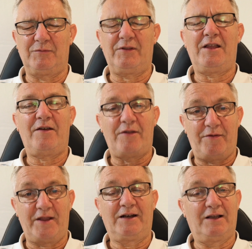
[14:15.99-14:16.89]
the other
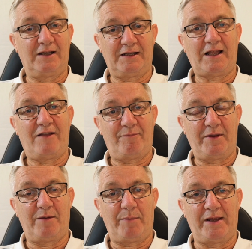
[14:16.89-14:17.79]
thing that gave me
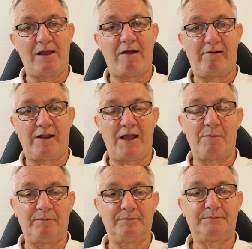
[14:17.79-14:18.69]
the big hurry
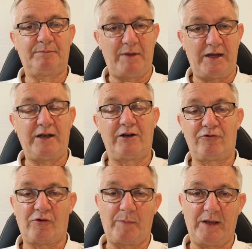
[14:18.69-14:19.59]
up, being in the
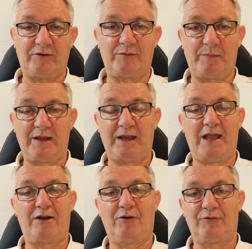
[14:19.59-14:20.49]
tropics and
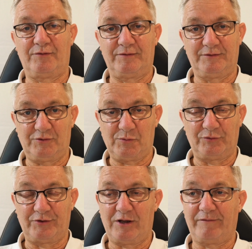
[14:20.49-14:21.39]
getting on
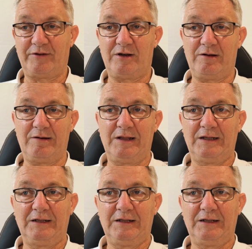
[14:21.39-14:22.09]
towards the afternoon,